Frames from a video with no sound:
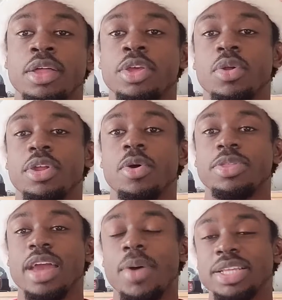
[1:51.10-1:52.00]
The only annoying
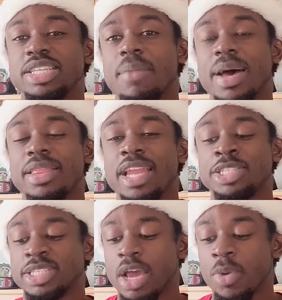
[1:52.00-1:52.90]
thing I want to say about that is
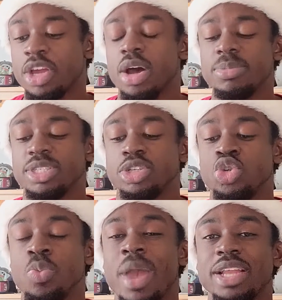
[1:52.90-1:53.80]
just when it comes to
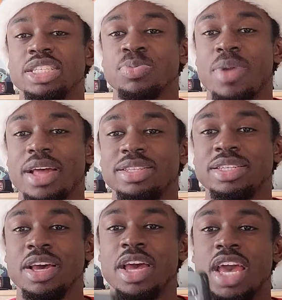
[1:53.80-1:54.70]
2-page spreads,
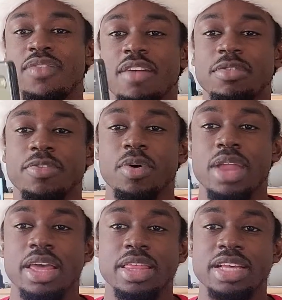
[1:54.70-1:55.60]
if you have a phone
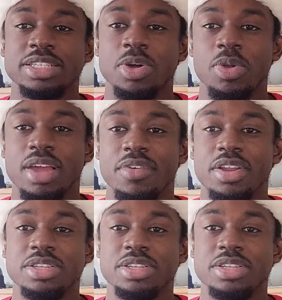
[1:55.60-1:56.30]
like this, you're only ever going to